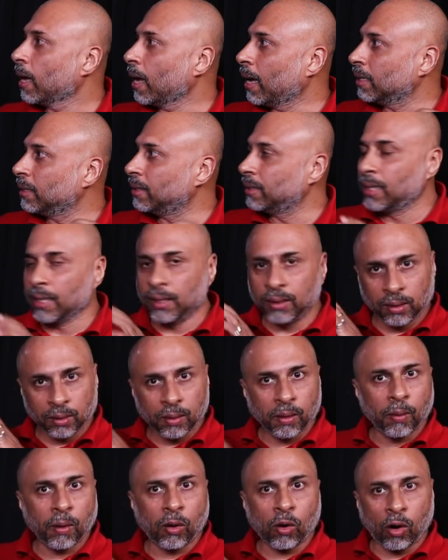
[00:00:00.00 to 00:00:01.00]
and
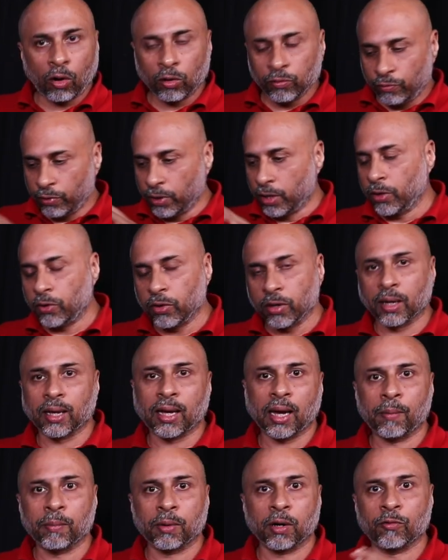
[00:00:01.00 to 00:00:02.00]
then configure your
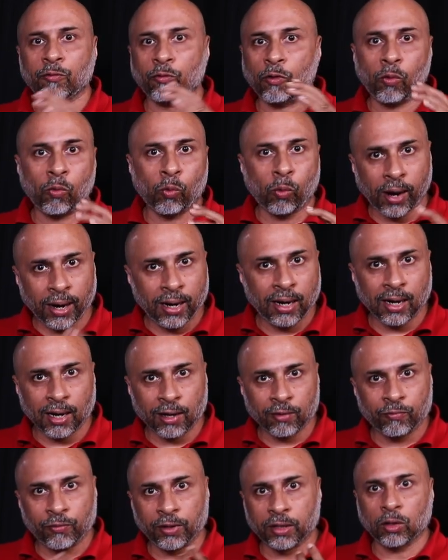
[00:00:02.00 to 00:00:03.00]
camera for
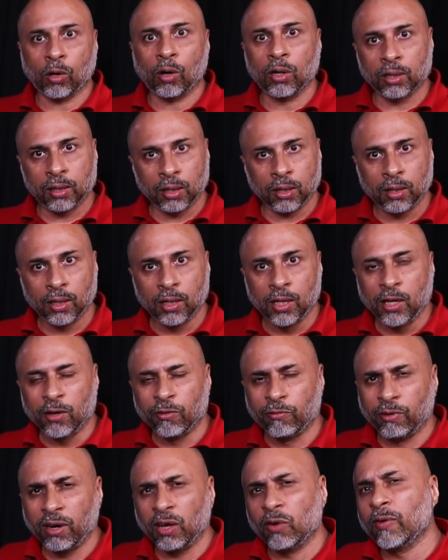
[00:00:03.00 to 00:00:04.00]
wildlife with all the
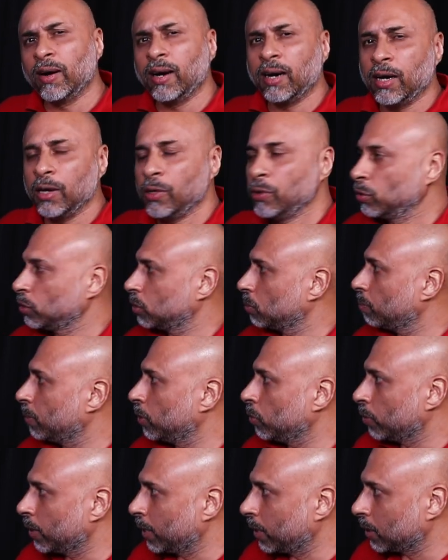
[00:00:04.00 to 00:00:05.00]
frequently used
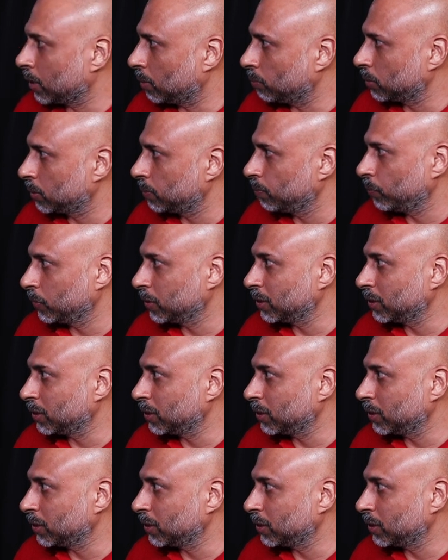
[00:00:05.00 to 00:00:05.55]
menu items.